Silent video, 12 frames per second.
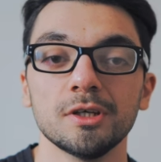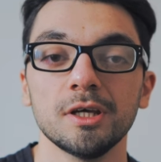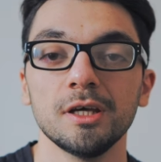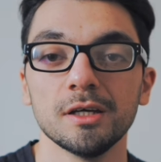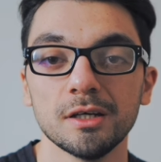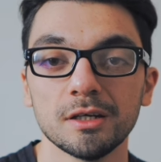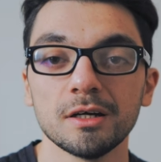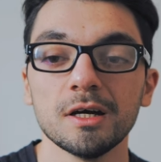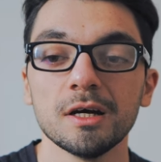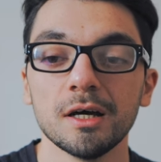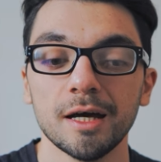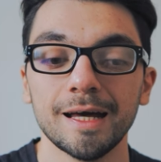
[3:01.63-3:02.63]
their
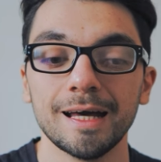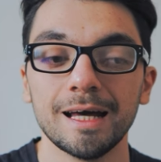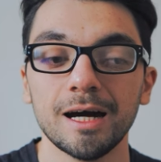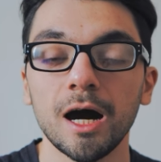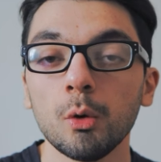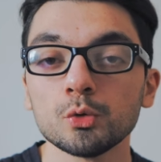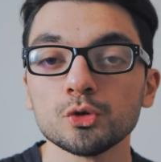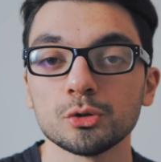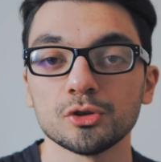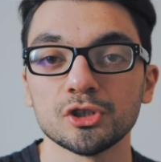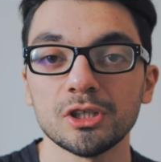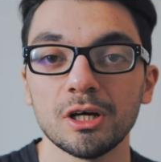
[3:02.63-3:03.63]
uh,
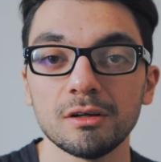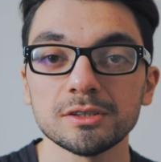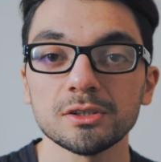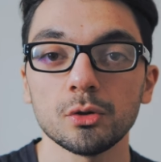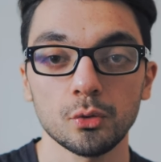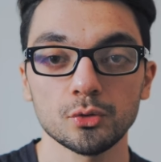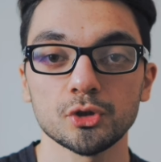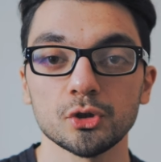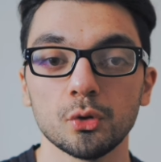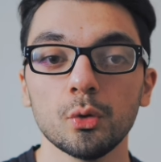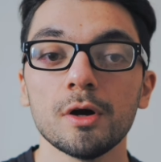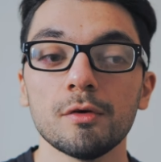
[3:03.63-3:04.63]
outer cells
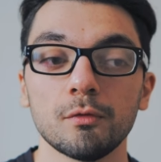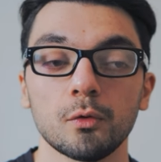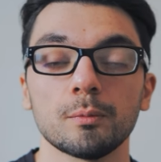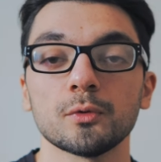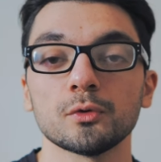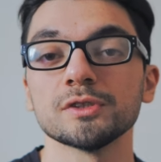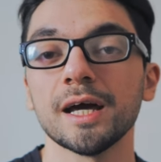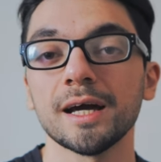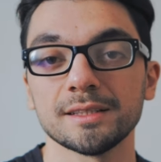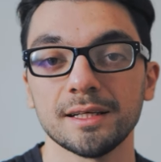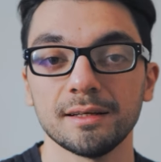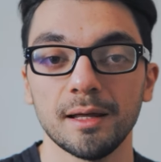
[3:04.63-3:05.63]
also for
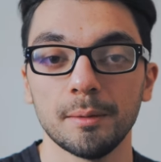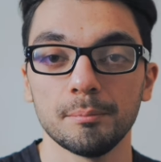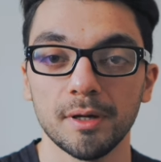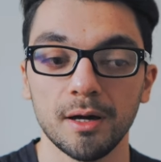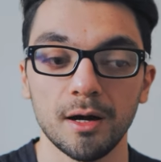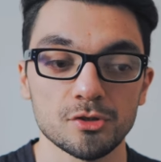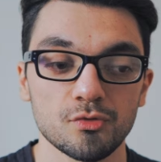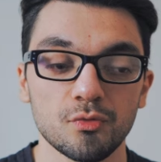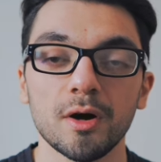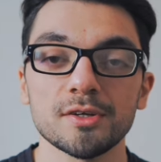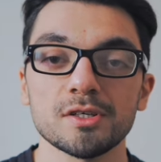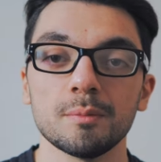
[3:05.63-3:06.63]
protecting them because
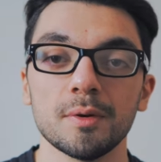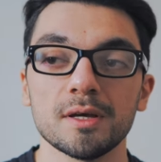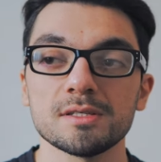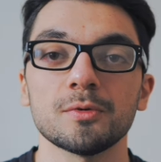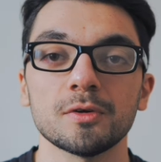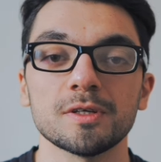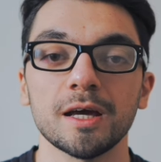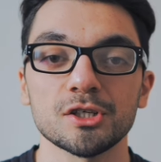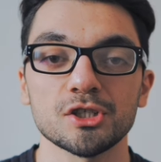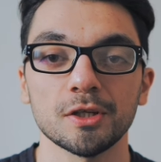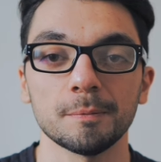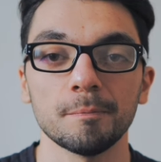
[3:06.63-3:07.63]
vitamins
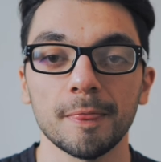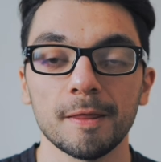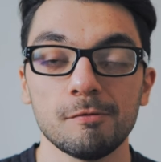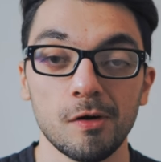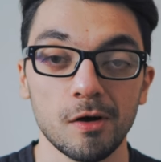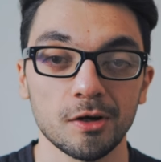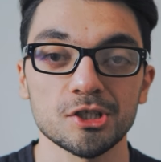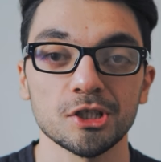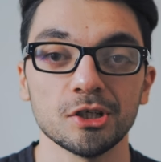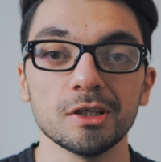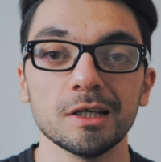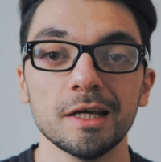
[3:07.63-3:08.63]
protection
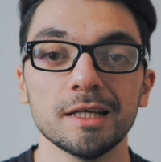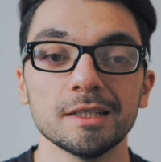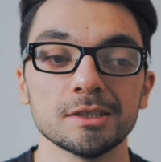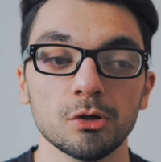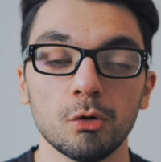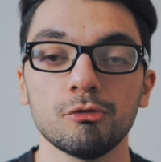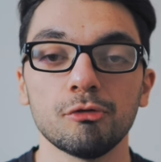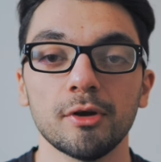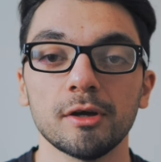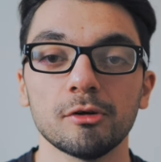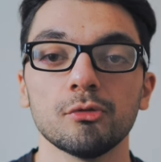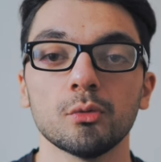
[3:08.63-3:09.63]
function is
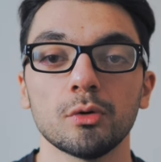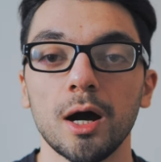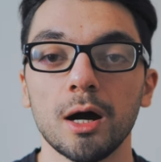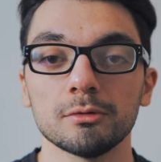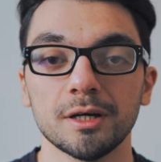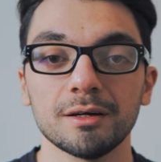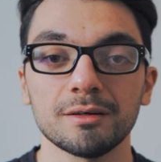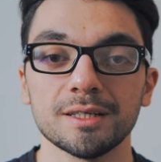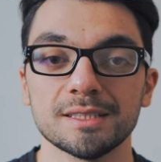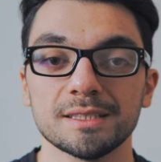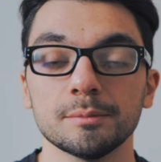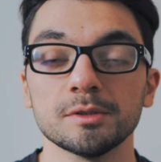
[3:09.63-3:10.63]
offering for our
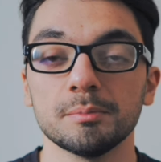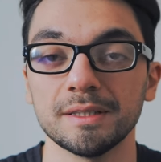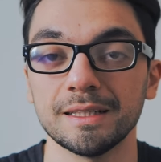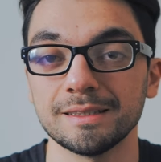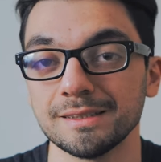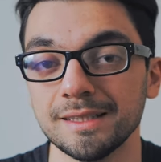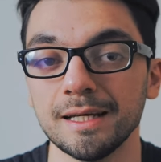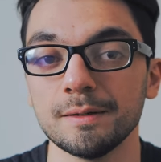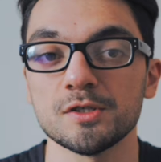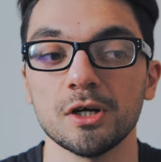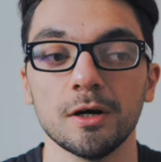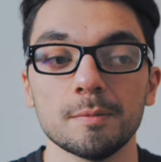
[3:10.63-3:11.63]
organisms, but at the same
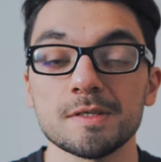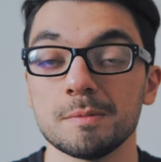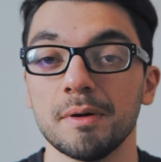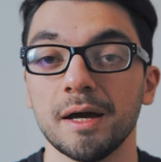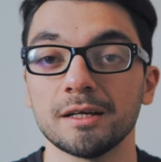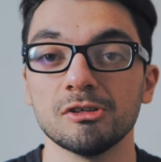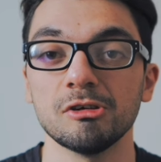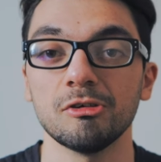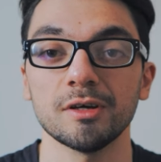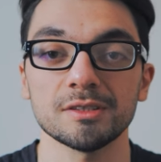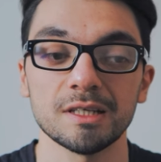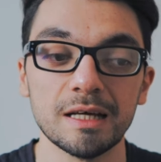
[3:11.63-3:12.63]
time, some
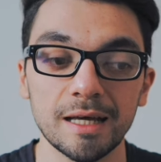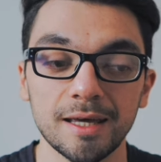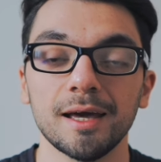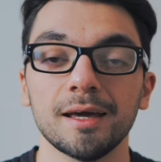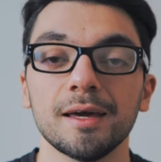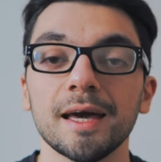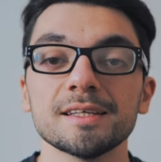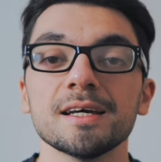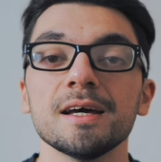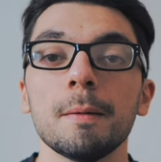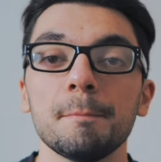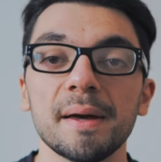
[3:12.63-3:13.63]
bacteria can get
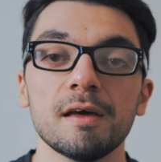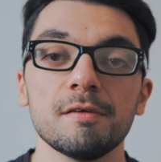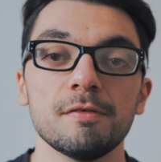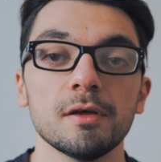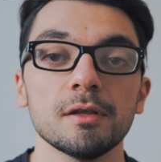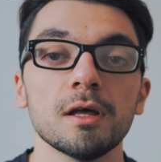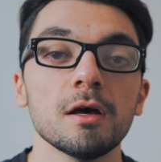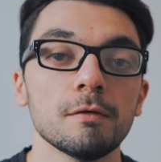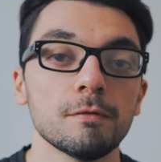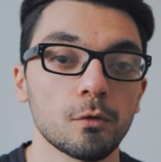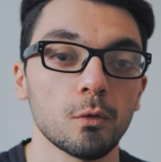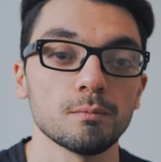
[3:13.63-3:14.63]
benefit
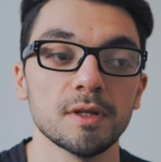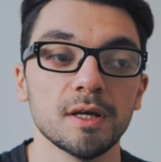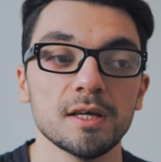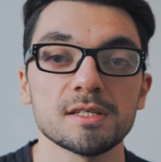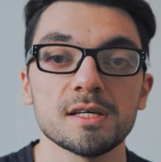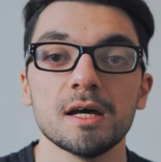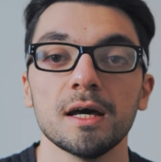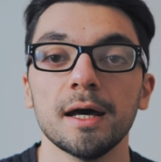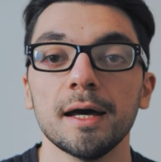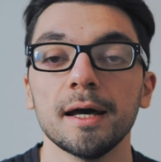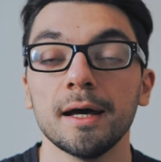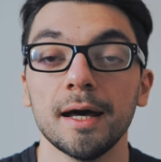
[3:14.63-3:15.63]
from these uh,
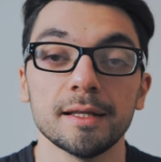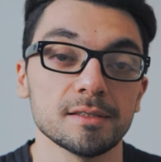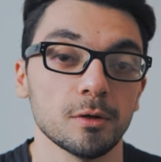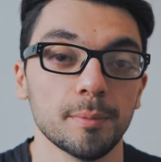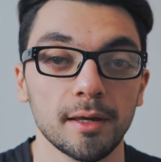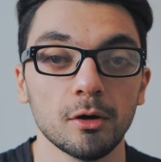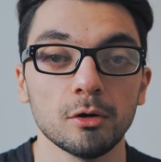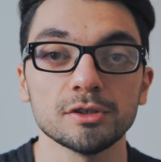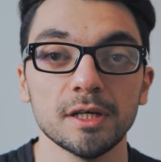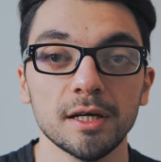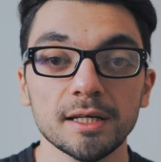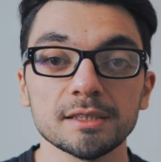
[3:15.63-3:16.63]

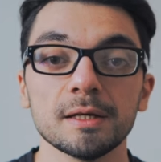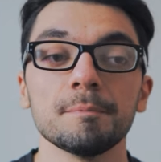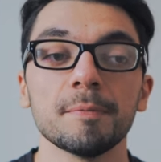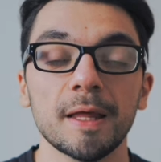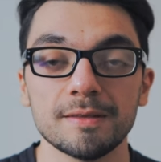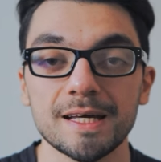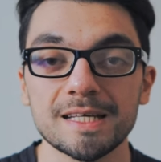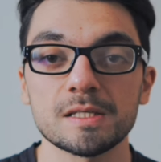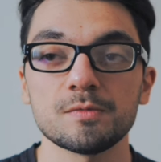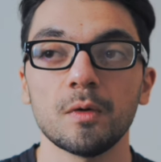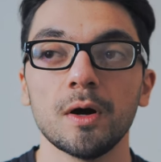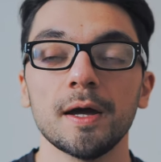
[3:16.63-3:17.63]
antibiotics. And
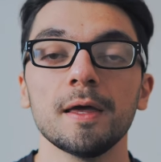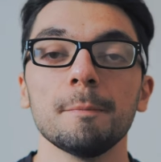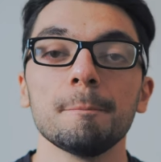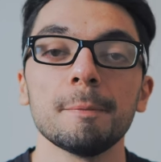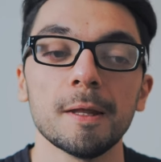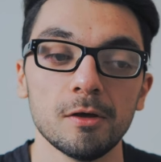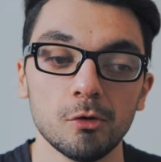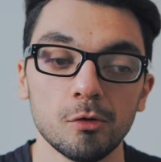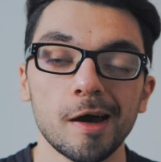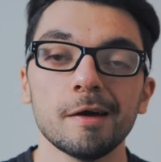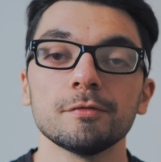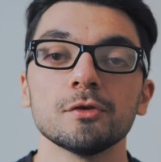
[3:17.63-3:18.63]
that's why you
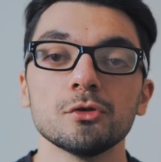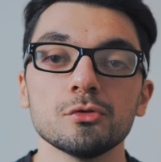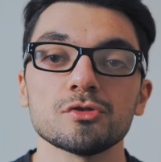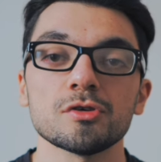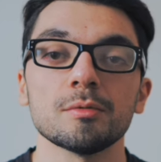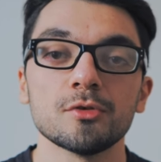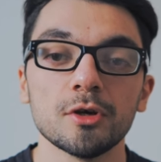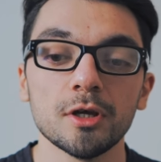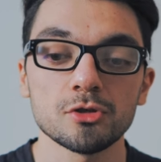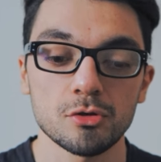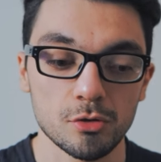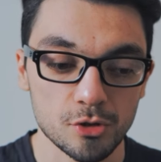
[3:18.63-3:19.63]
have to do some
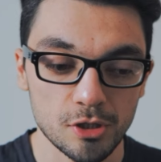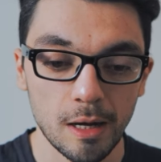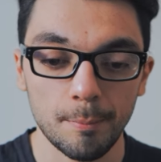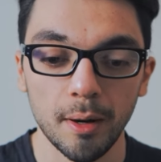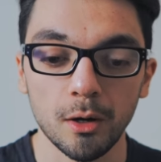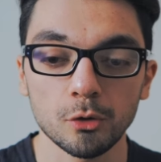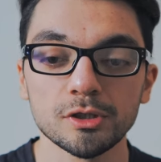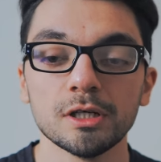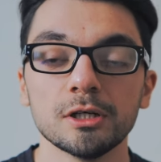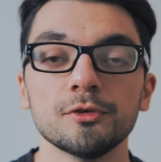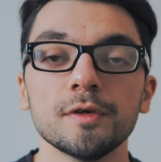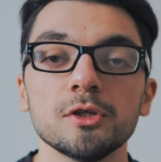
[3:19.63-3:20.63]
research about
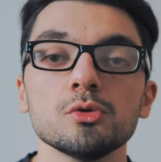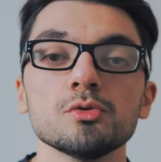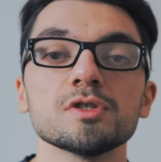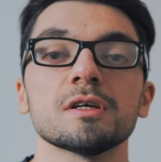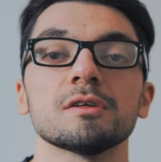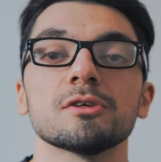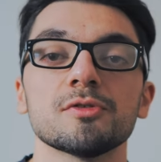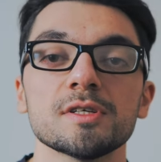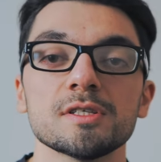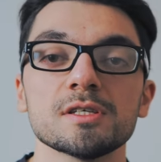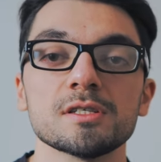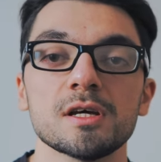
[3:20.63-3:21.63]
reducing the
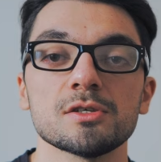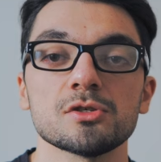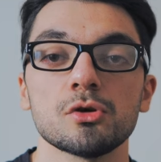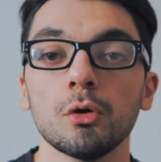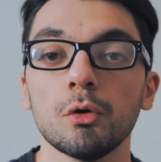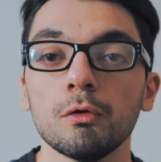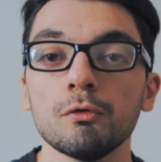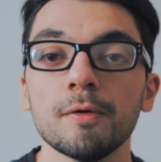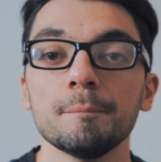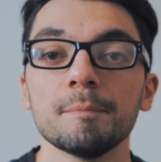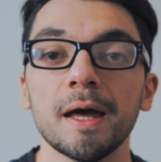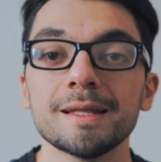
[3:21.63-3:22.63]
resistance of
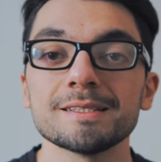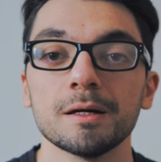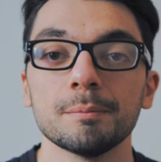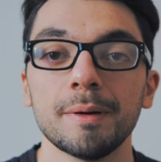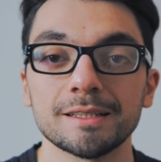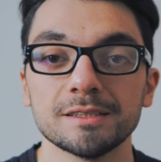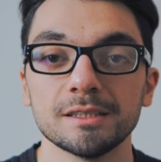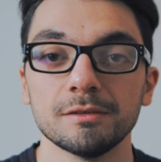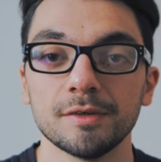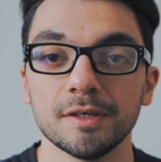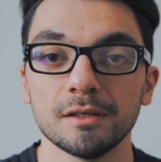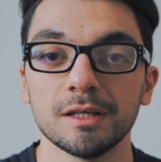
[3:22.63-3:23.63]

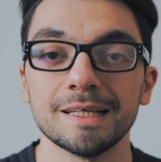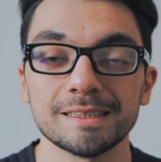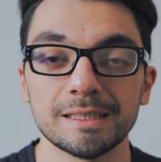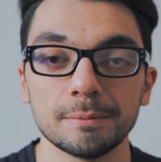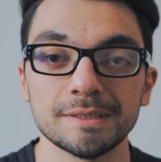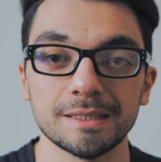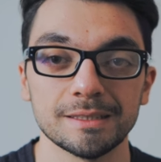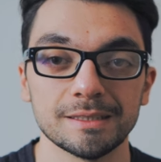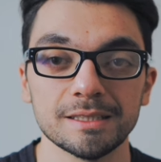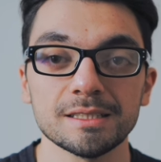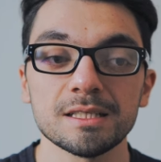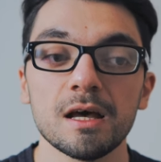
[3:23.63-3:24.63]
antibacterial
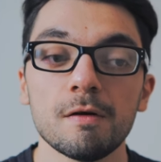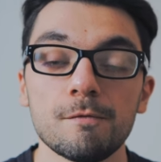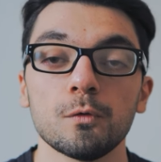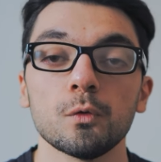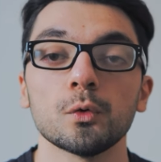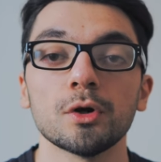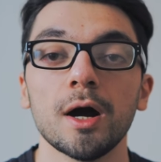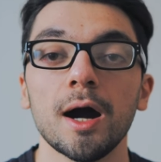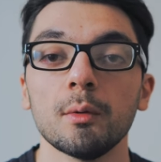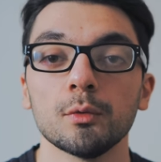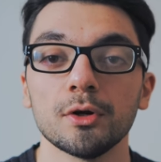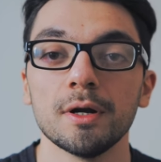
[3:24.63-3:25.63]
substances for
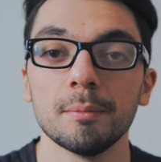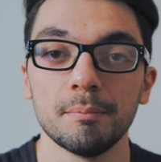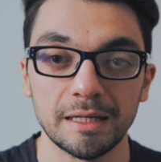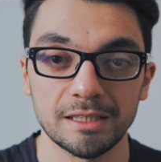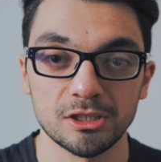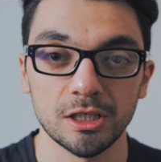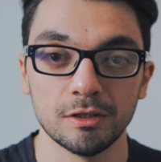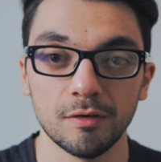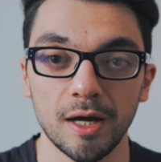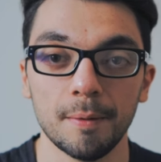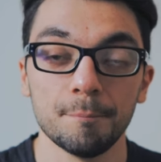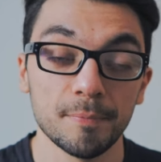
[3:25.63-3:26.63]
our
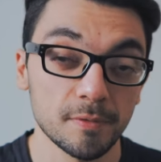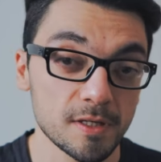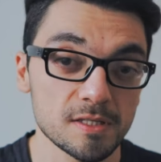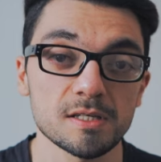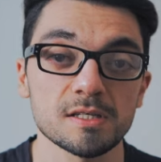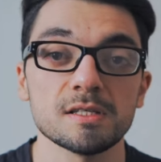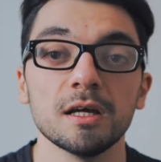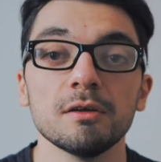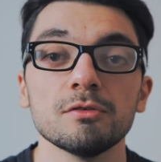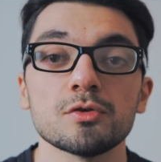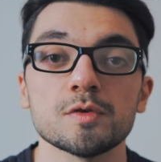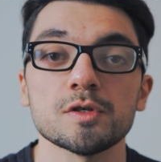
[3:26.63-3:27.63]
bacteria. This is the
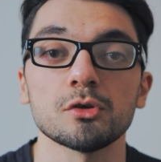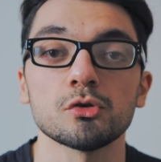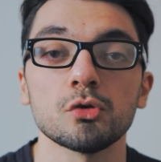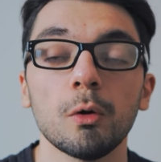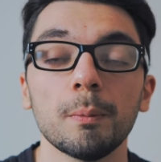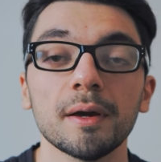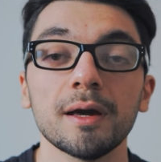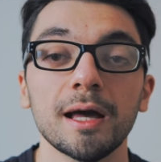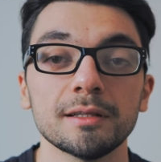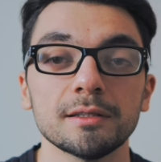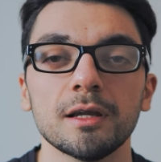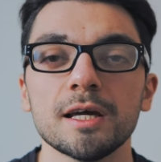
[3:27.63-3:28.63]
interesting topic
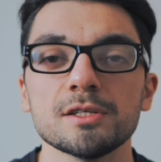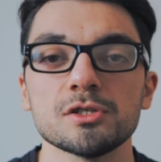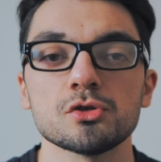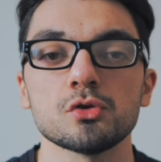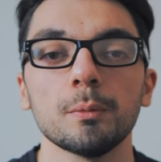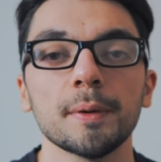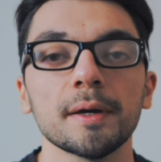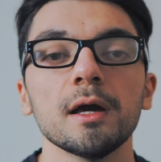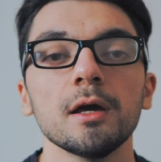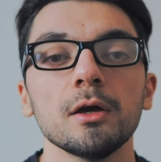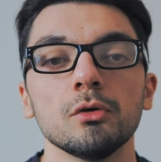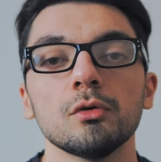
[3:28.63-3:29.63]
and the latest topic
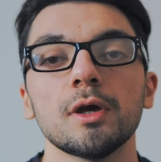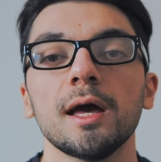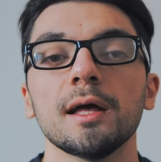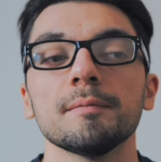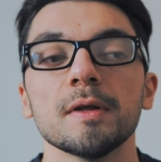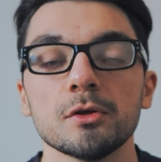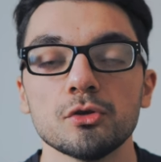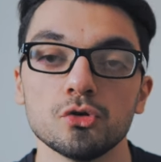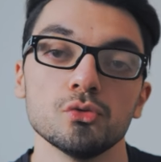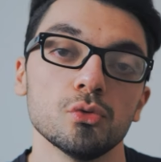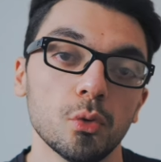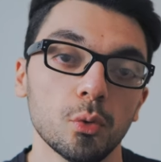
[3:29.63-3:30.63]
you can
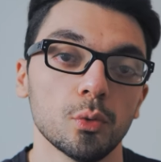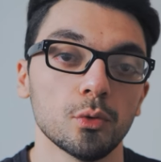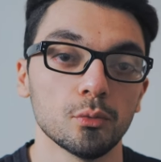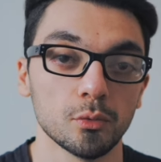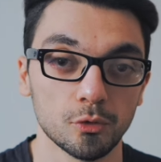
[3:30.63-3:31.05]
do on